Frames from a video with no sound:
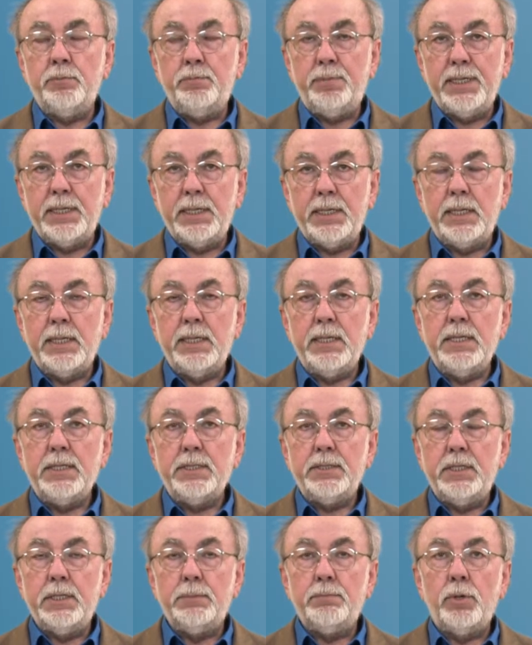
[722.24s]
to be
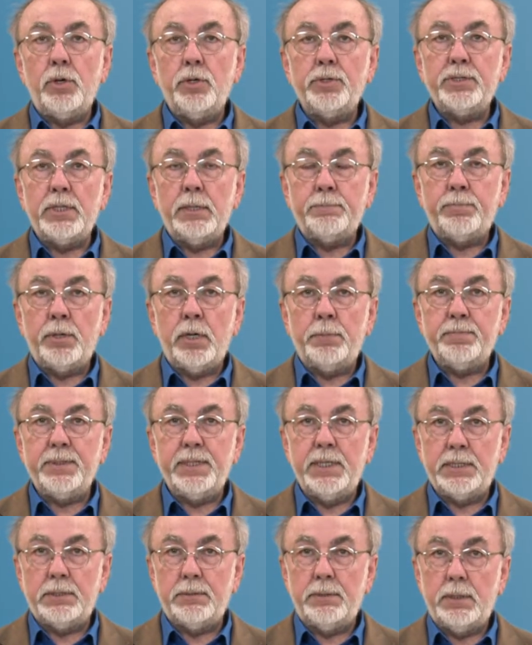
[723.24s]
the most
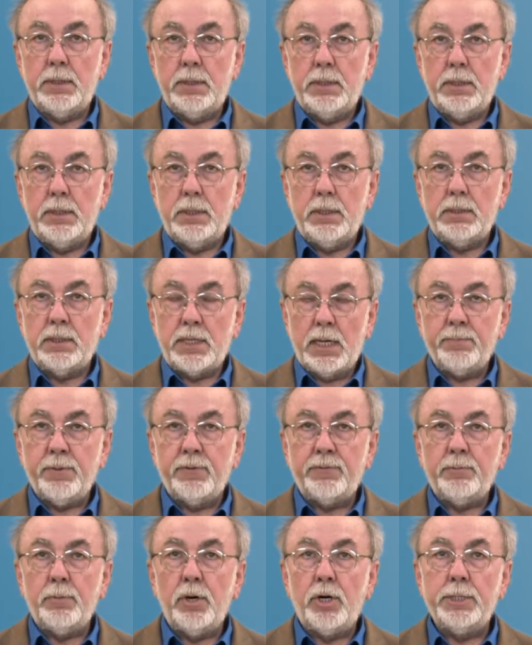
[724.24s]
appropriate type
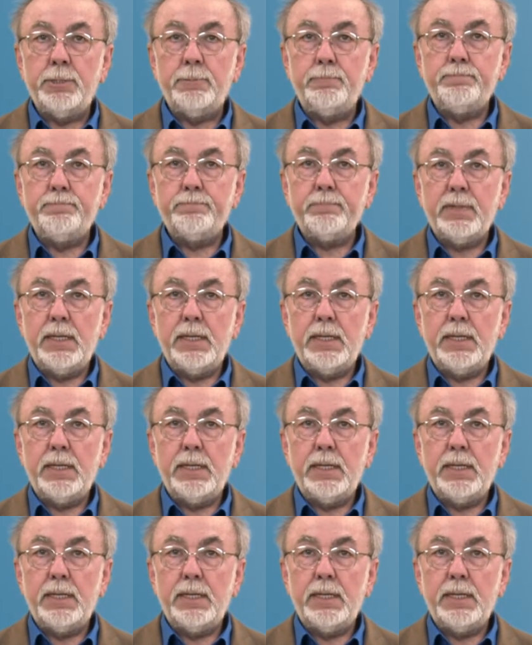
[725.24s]
of model.